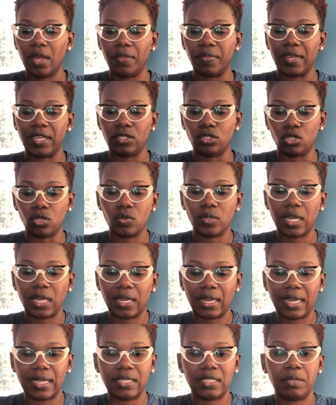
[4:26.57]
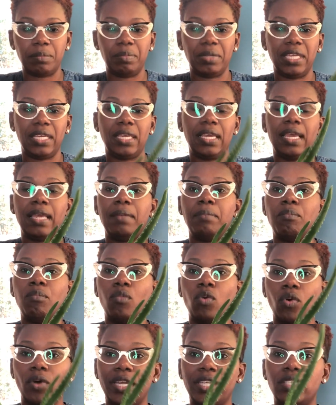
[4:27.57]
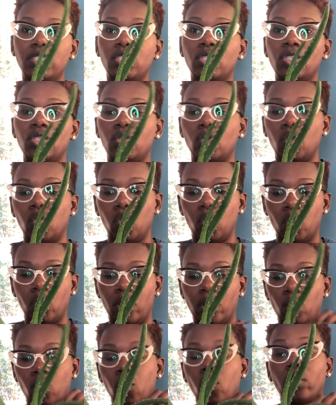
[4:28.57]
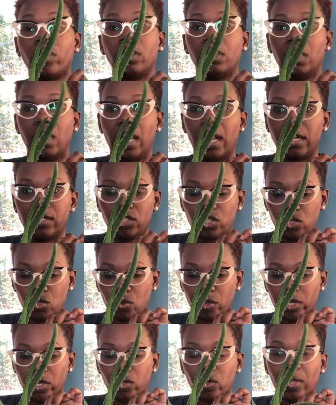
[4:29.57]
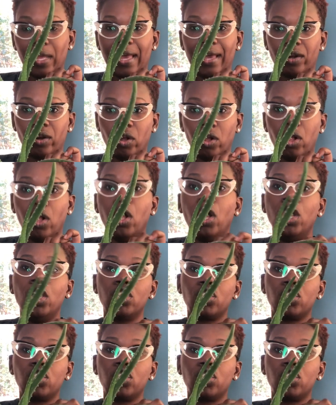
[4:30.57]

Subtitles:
They do not like to be in moist or waterlogged soil at all.